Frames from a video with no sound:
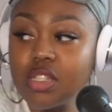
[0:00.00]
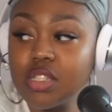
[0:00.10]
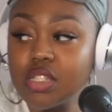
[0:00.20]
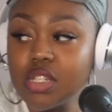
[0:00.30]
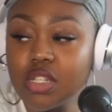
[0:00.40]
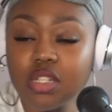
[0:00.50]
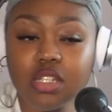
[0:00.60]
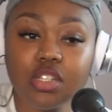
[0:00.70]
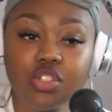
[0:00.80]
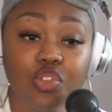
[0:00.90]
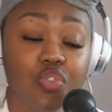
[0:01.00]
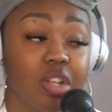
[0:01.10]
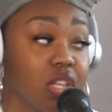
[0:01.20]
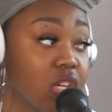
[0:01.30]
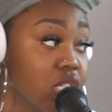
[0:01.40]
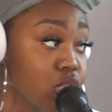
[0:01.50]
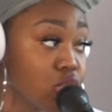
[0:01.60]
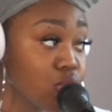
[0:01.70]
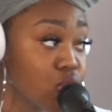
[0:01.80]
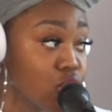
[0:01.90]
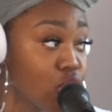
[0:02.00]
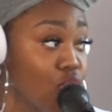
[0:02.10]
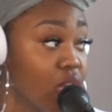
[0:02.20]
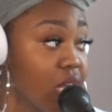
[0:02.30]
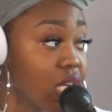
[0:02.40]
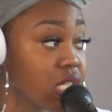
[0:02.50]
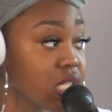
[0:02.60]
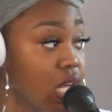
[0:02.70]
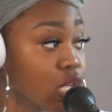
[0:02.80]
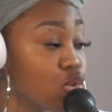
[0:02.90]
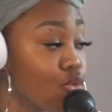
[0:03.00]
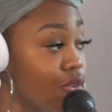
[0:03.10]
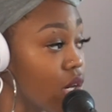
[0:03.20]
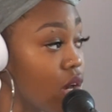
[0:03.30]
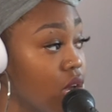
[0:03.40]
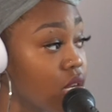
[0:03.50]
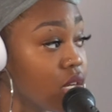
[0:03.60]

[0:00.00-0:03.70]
Do you feel like there is a solution? Do you feel like it's like too far gone?